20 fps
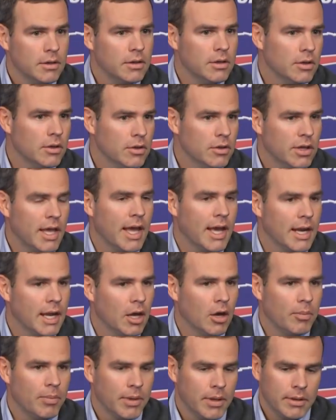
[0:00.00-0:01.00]
You know, you can't
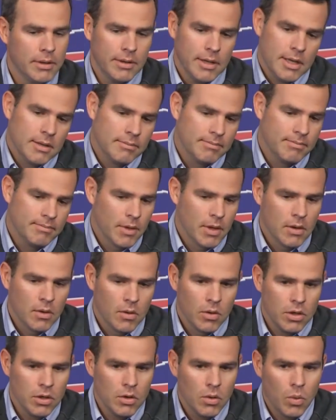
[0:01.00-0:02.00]
help it. And,
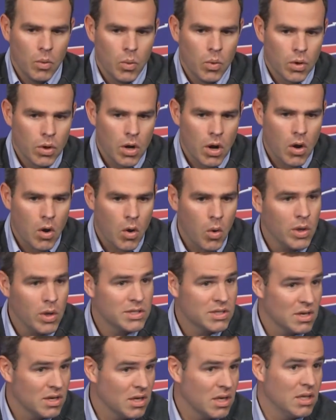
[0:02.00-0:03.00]
you know, we're
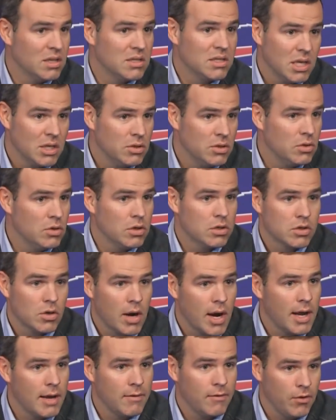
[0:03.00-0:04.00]
always going to continue to
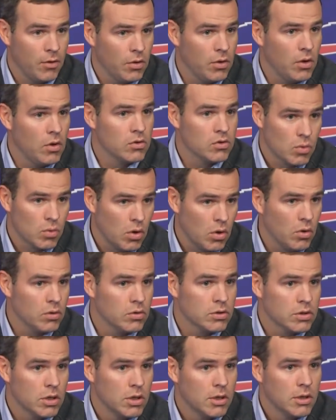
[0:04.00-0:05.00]
try and fill those
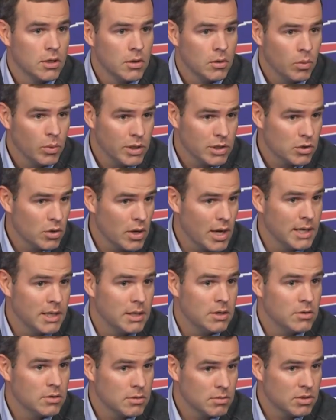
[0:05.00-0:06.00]
roles. We tried
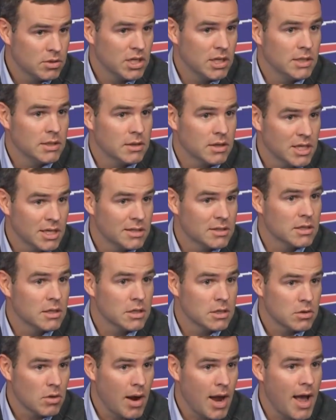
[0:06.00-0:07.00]
to do some things in
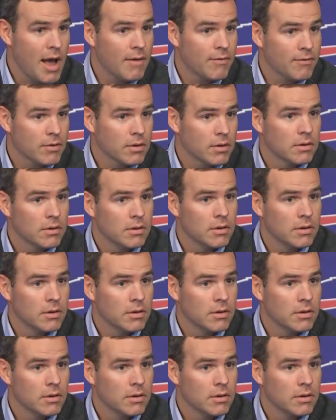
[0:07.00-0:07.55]
the draft.